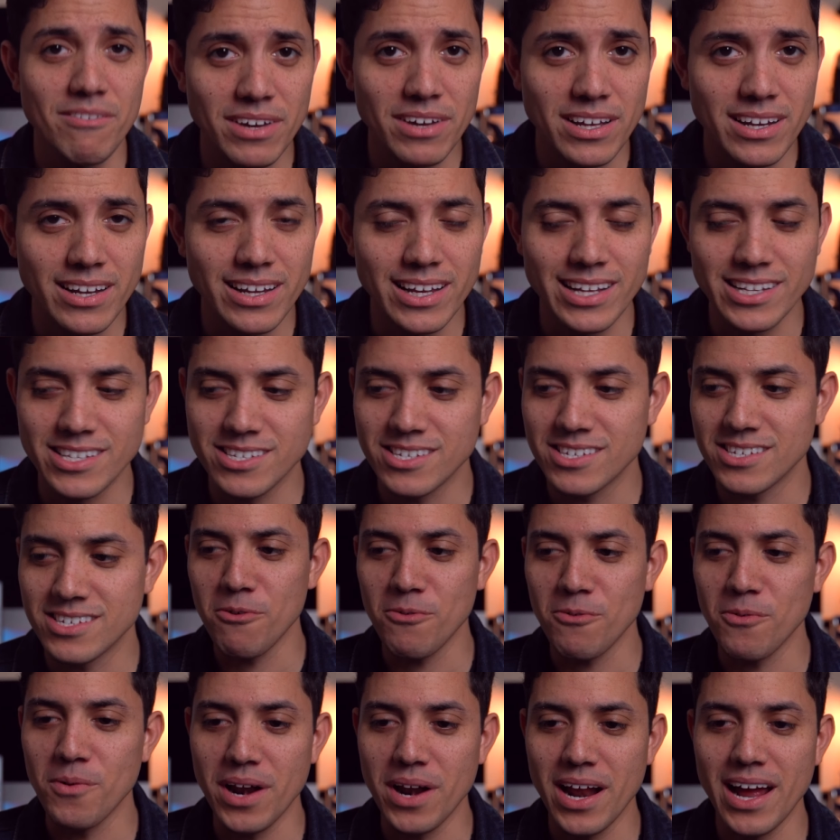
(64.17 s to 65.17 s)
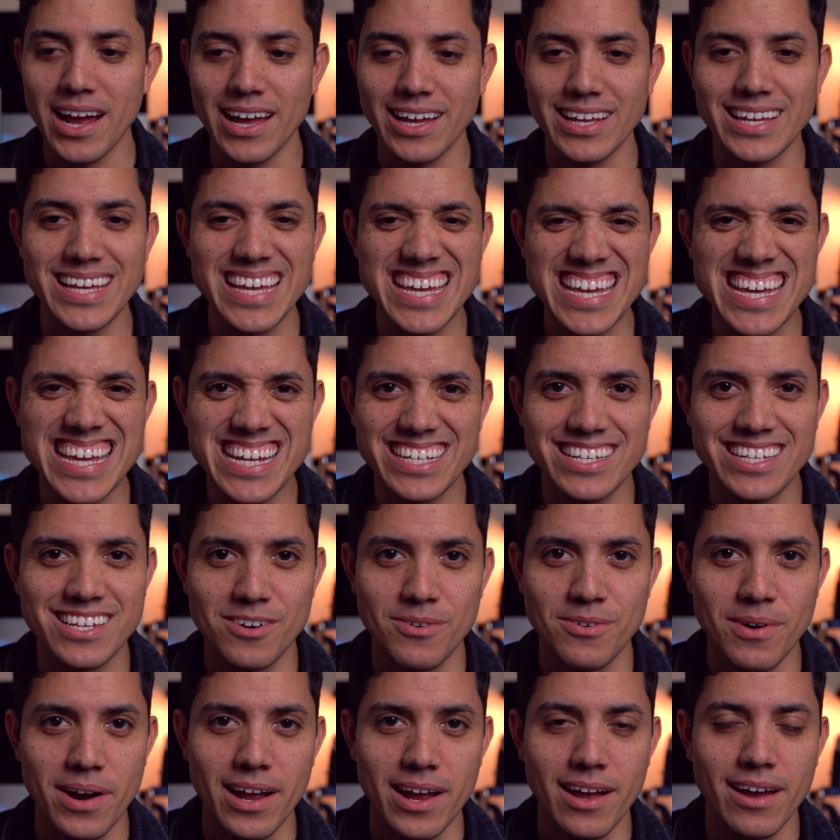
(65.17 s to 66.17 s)
it. It's what I eat,
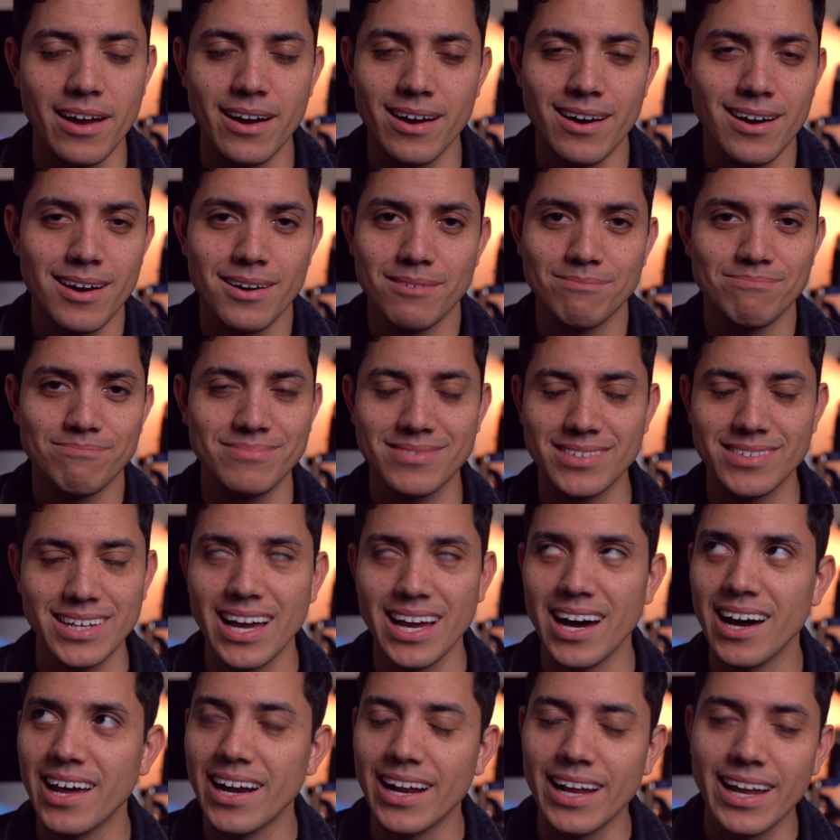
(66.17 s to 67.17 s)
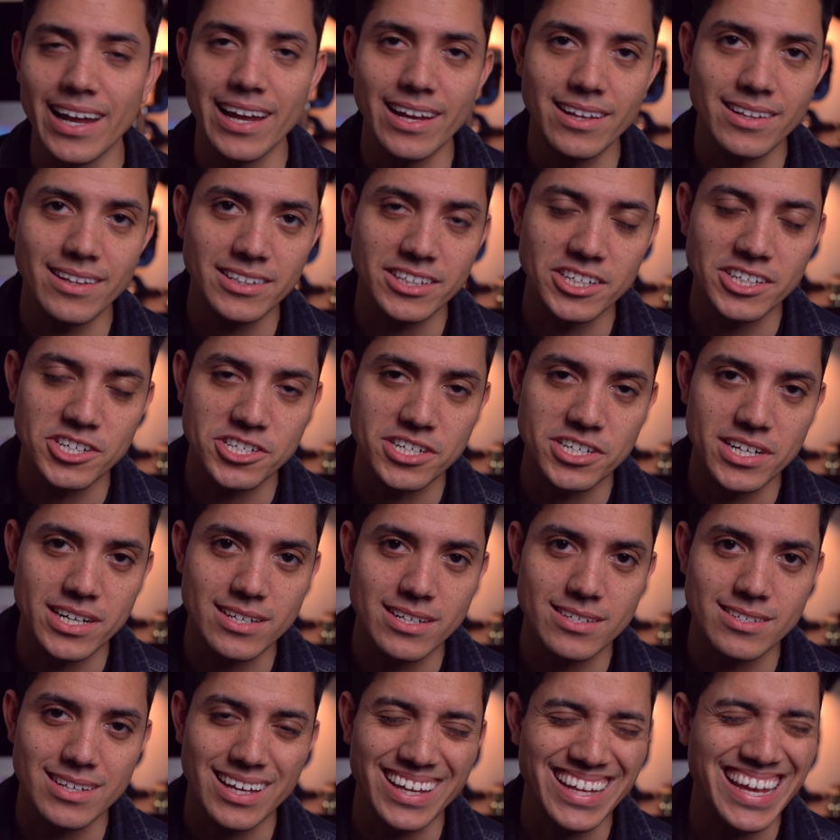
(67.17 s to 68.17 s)
right? God, I hate
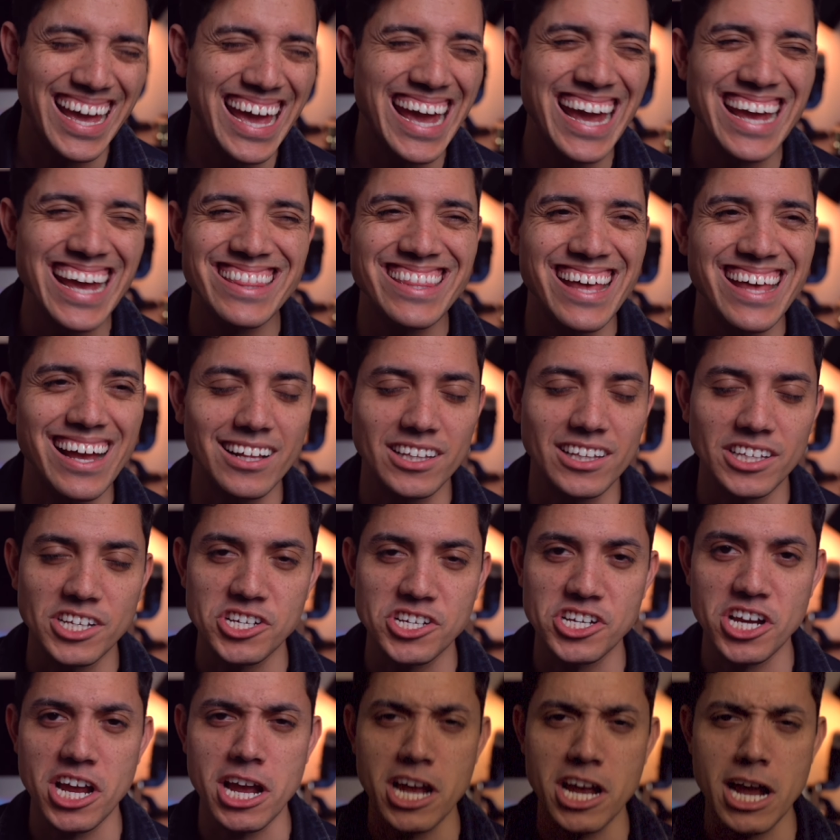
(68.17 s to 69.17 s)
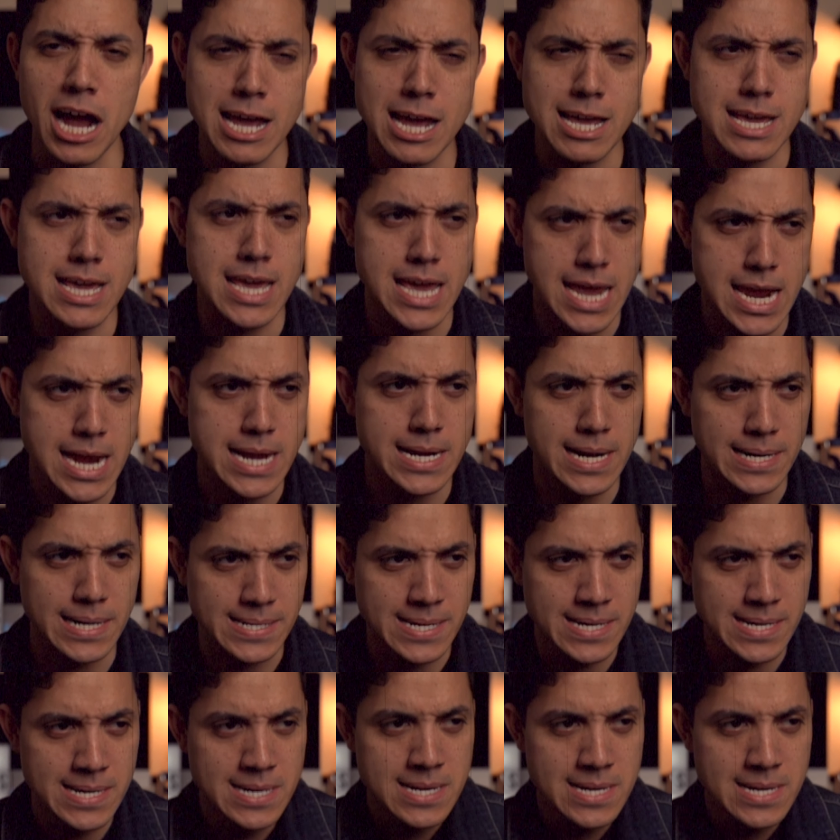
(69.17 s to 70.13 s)
cliches. I hate that cliche. I eat it.